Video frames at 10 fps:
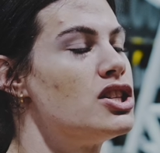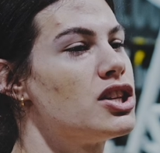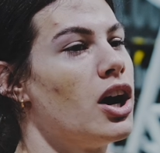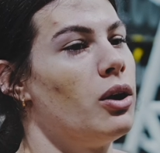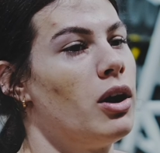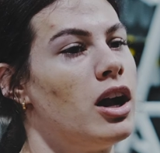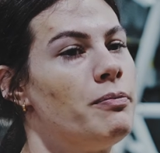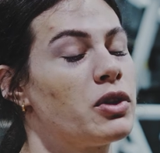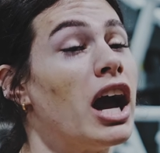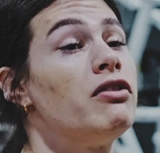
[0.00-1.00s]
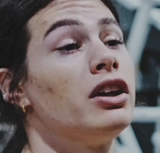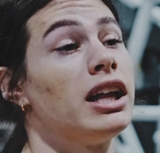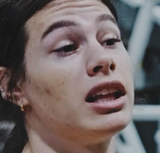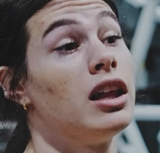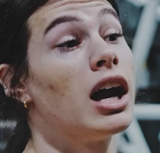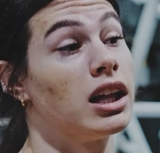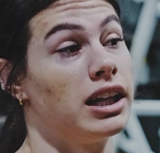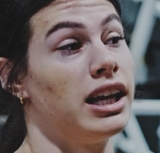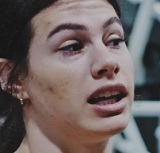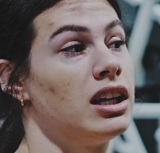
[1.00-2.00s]
So I feel like
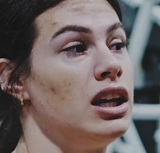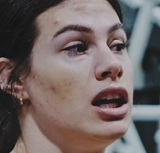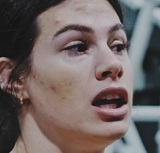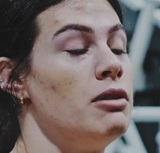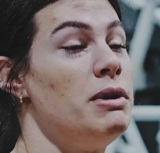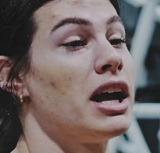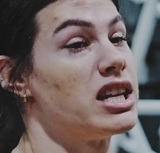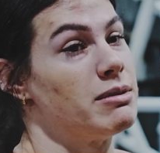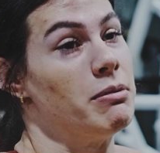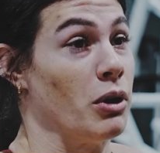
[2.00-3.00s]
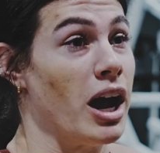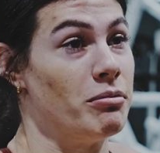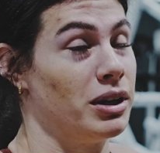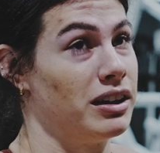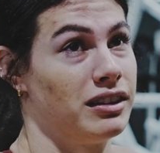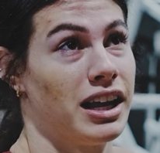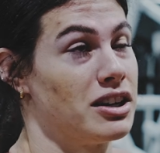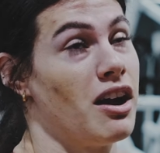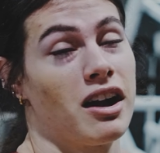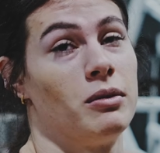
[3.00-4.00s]
luckily, because my prep, like
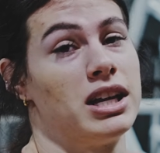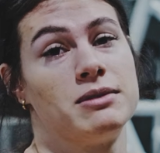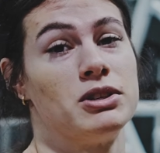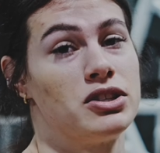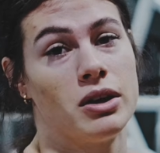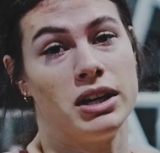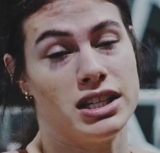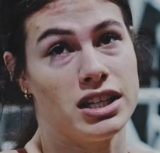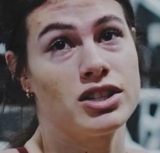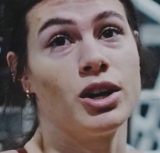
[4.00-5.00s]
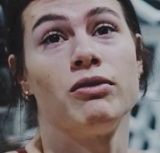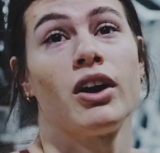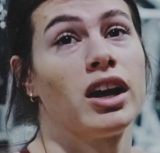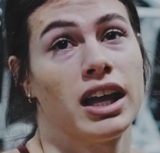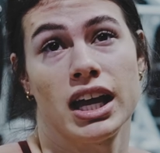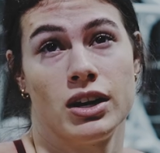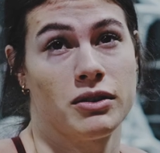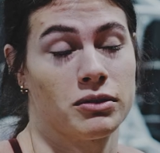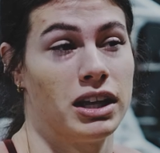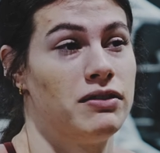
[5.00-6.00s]
knock on wood, has been so easy so far, like I don't
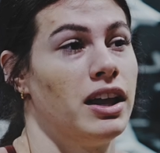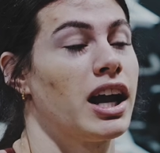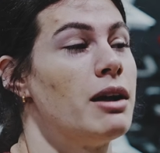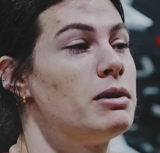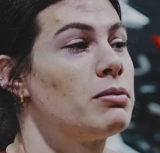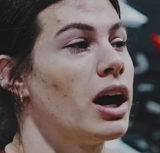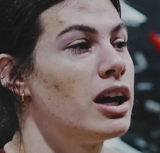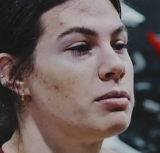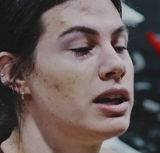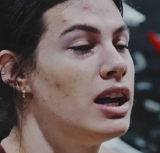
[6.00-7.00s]
even really feel like I'm in prep.